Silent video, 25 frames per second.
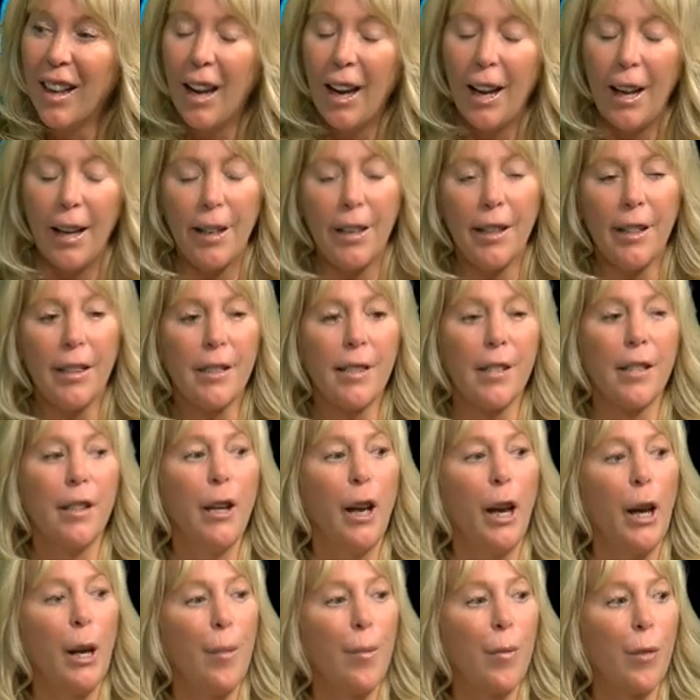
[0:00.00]
and it's
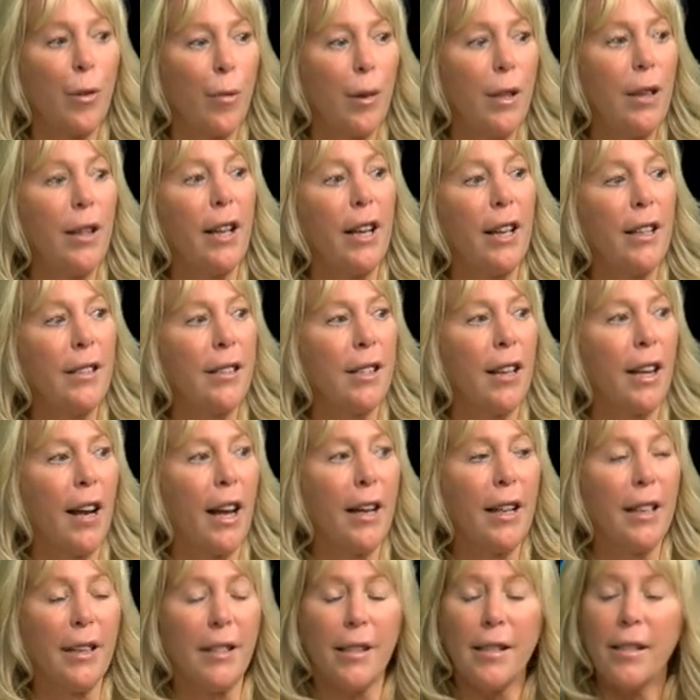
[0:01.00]
name three things that I
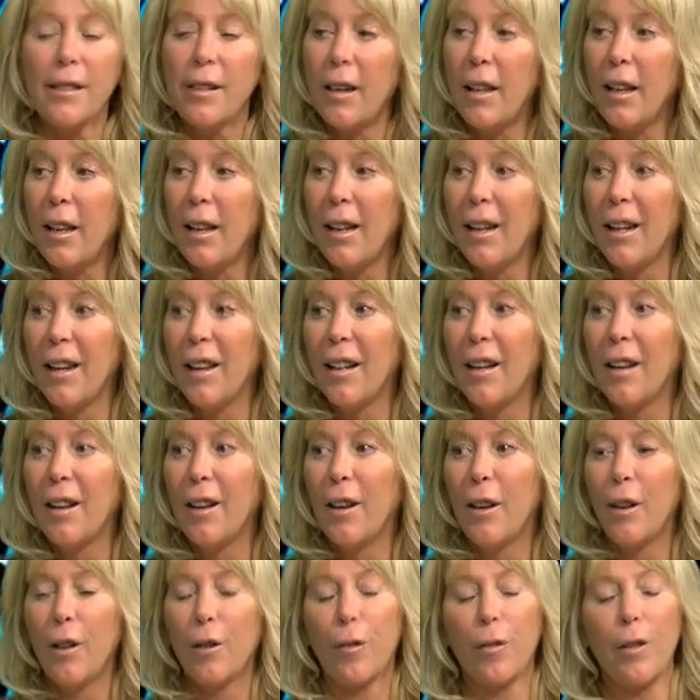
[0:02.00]
can see,
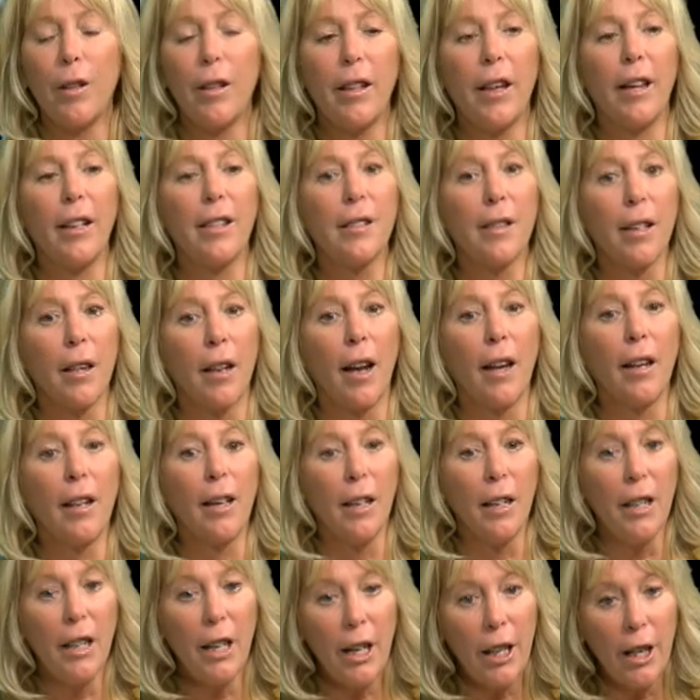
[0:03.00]
three things that I
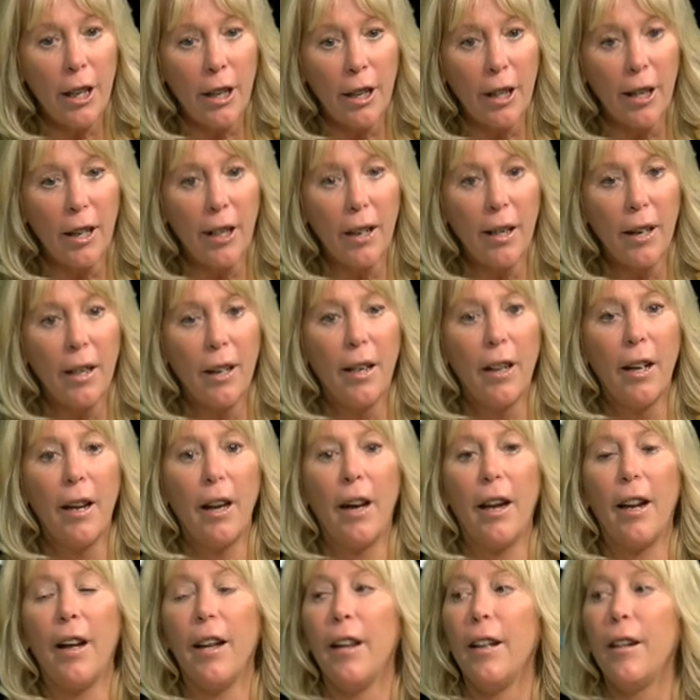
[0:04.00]
can hear,
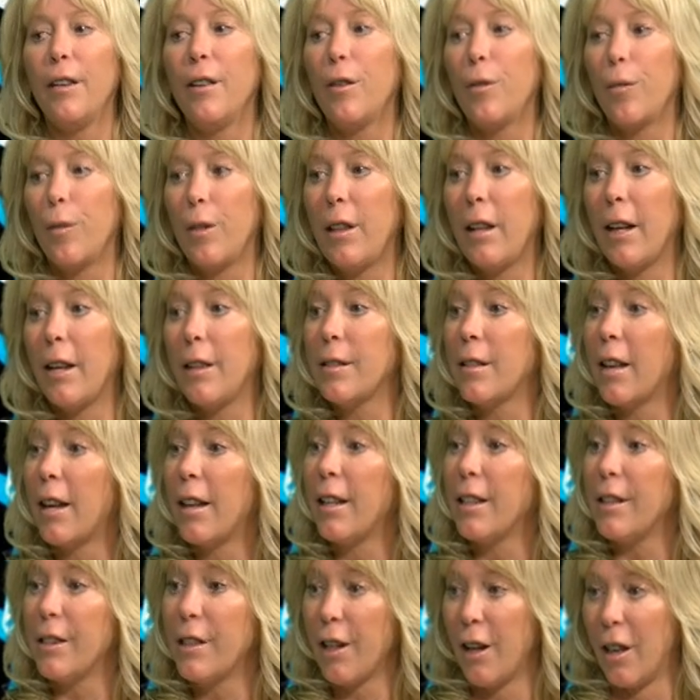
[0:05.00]
and three things I
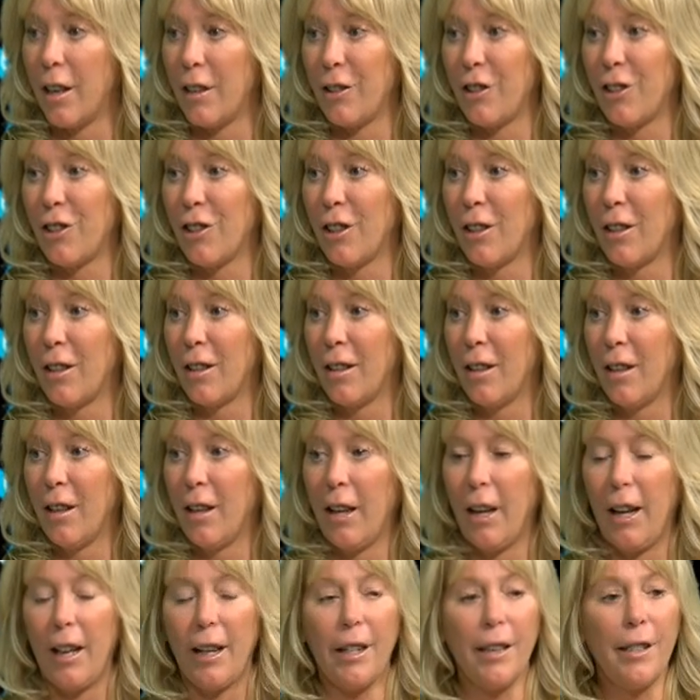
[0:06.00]
can touch.
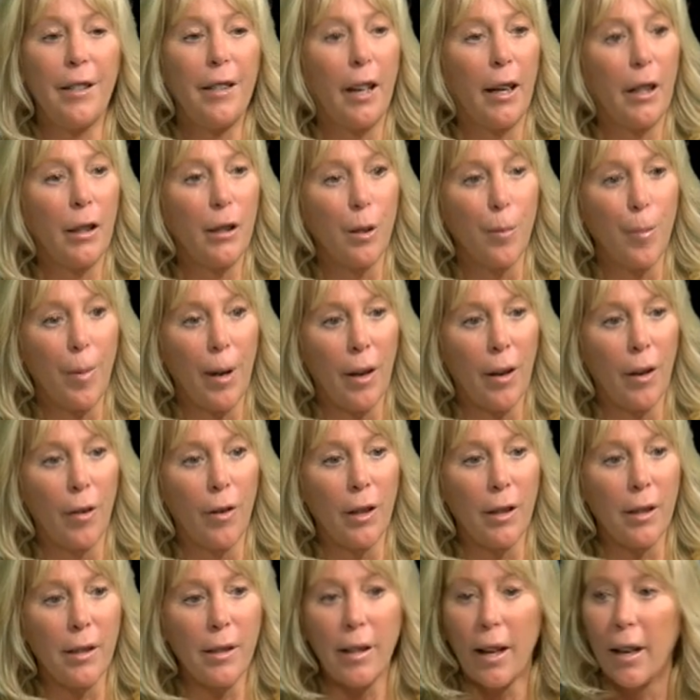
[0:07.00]
And it takes about
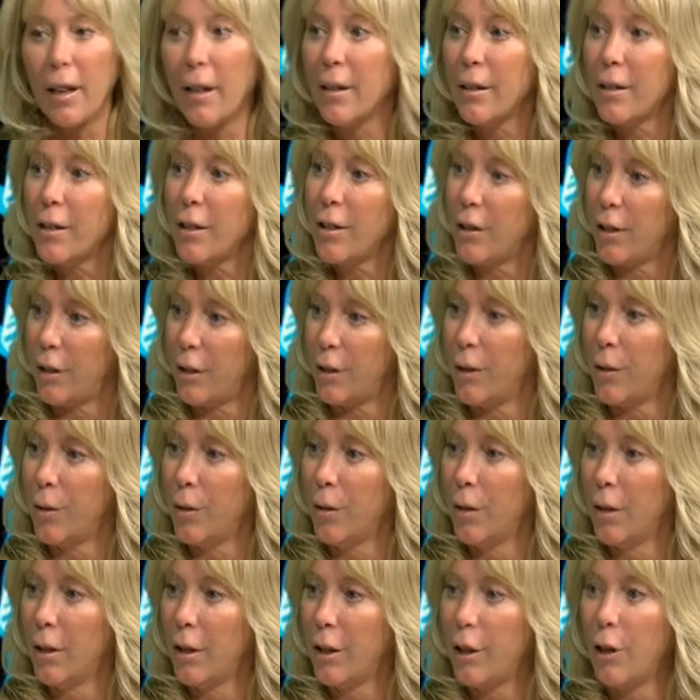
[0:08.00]
a second to
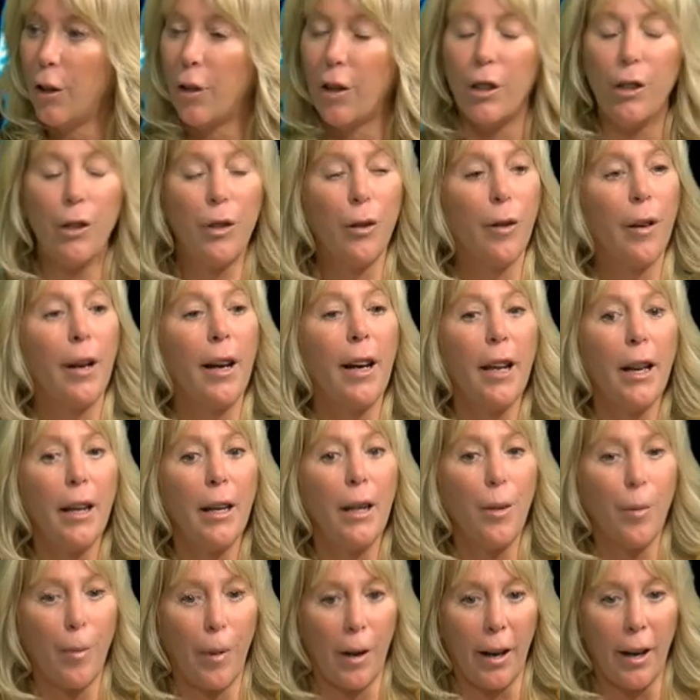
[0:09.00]
do. You can do it
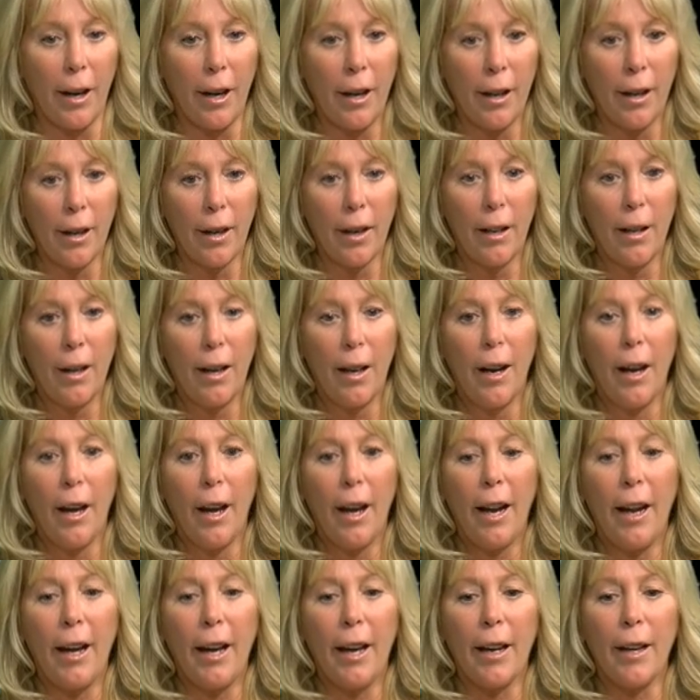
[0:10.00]
anywhere.
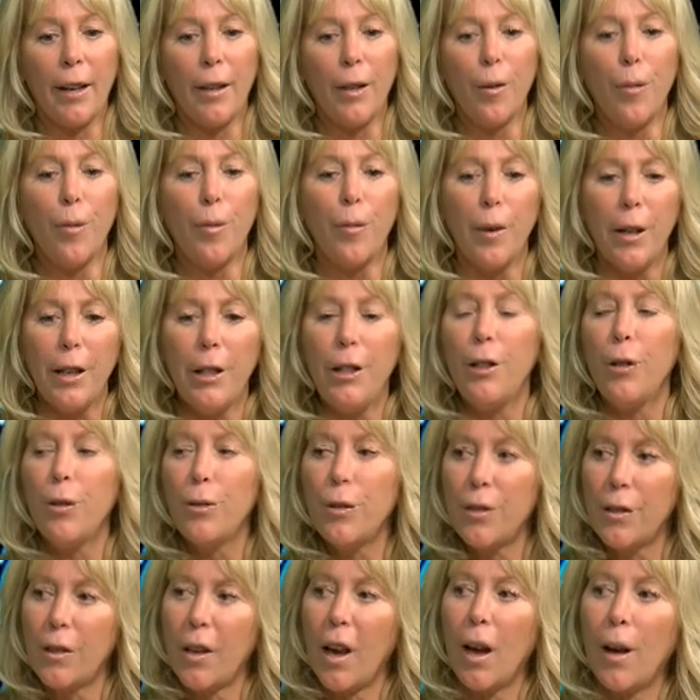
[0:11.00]
And when you
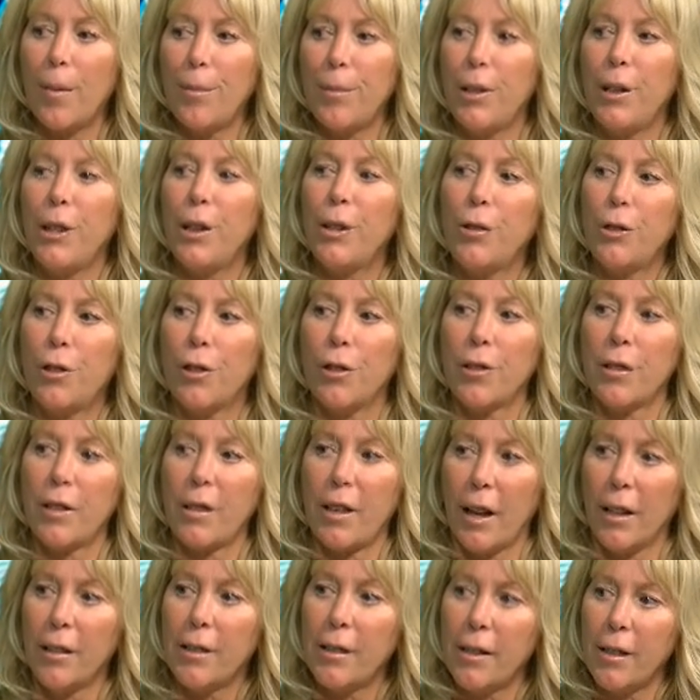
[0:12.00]
stop to use your
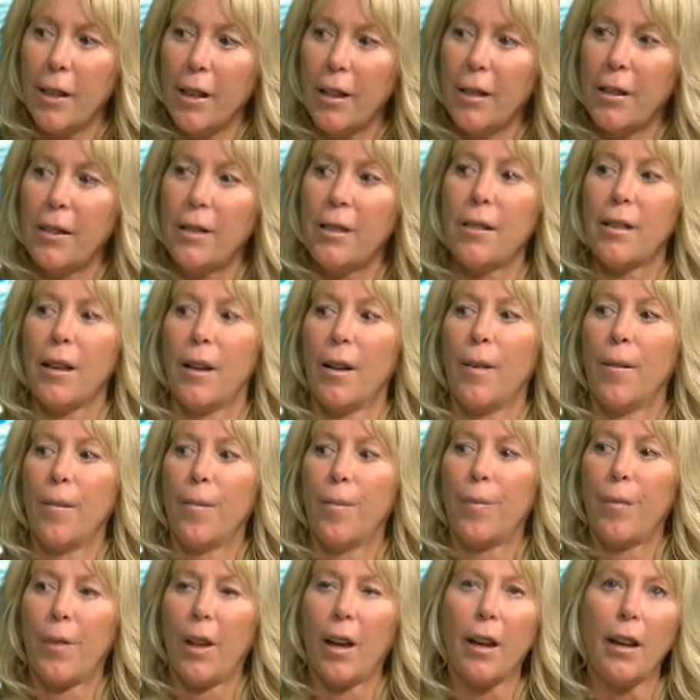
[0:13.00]
senses,
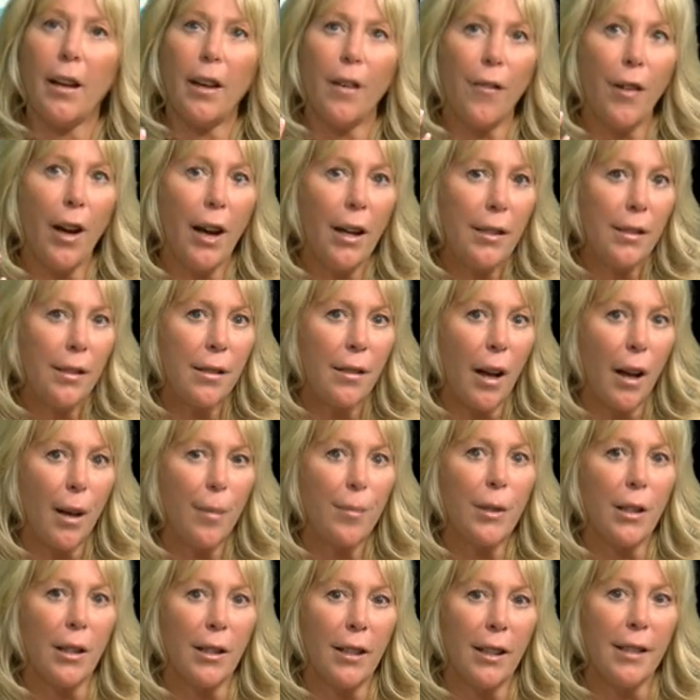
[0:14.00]
like if I
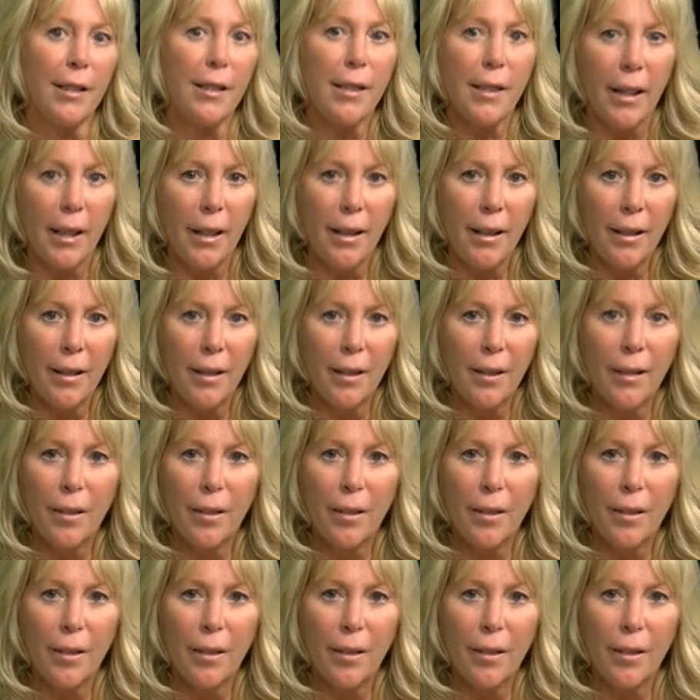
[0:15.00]
stop to listen,